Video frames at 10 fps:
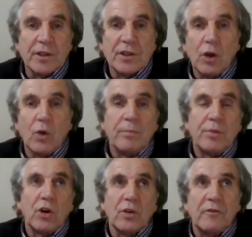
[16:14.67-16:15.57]
It's so
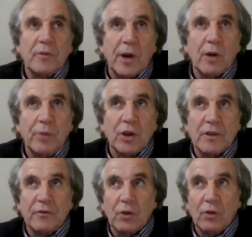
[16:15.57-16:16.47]
important from our
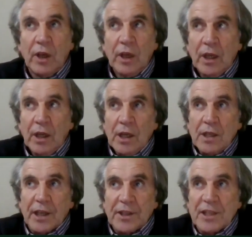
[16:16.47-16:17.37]
point of view
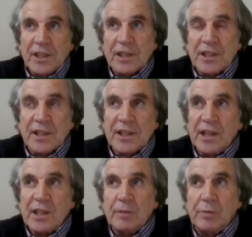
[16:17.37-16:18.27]
that this isn't
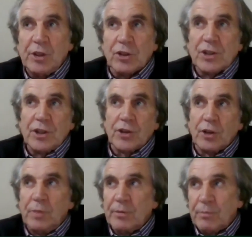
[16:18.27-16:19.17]
seen to be just a
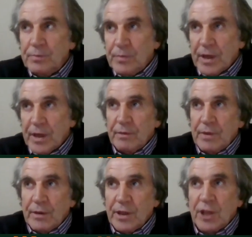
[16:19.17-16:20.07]
Dublin
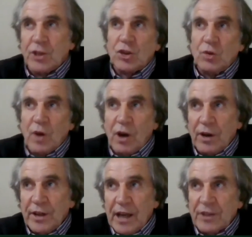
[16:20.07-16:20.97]
issue
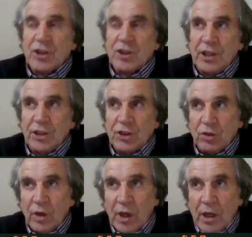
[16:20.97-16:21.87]
or a national
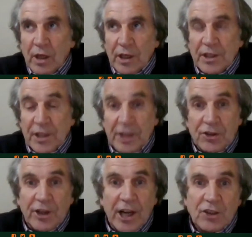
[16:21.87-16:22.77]
issue. It's an
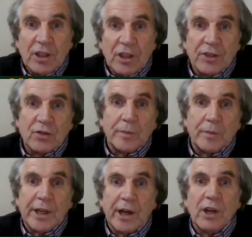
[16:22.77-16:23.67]
international issue. I
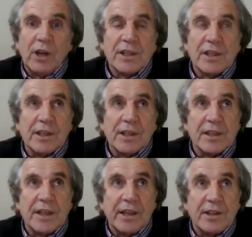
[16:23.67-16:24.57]
mean, our links to
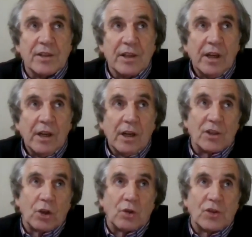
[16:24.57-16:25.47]
the States
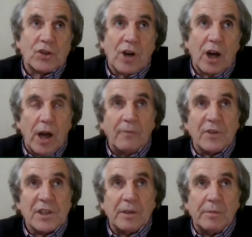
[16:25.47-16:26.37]
are so strong,
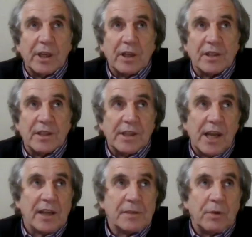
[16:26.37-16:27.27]
obviously, because of the
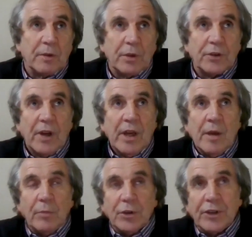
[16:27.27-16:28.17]
diaspora, but
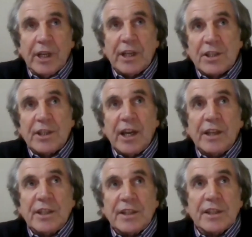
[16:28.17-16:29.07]
the links to
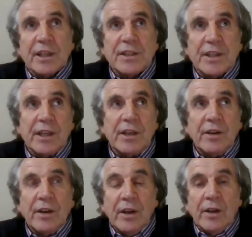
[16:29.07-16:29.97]

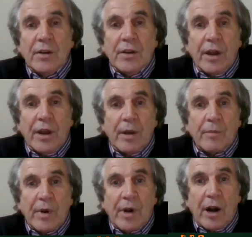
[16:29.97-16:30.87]
1916
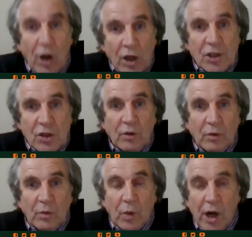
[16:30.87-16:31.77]
were
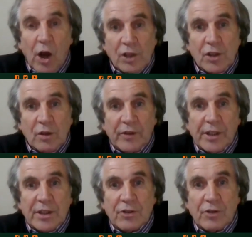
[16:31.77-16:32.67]
also
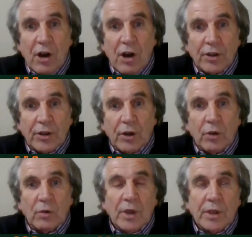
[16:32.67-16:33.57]
very strong, you
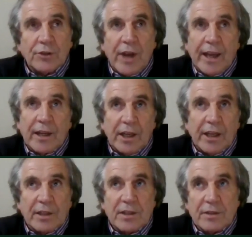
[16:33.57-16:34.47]
know, direct
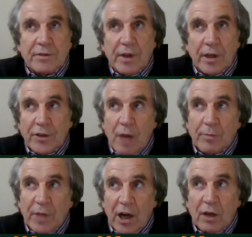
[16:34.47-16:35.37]
links.
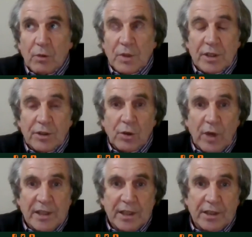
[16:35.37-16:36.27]
Tom Clark was a
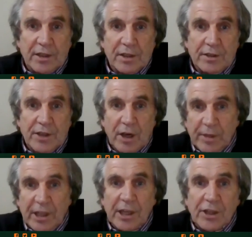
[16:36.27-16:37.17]
US citizen.
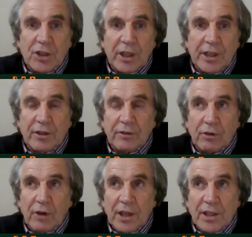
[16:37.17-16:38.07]
Dermot Lynch, a leader of
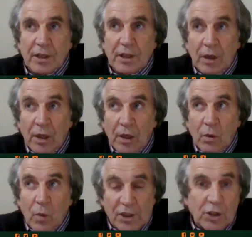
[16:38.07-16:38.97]
the Rising,
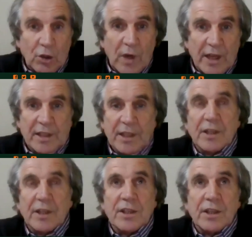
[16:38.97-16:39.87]
was a US
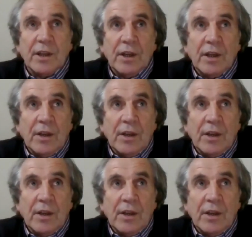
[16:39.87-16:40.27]
citizen.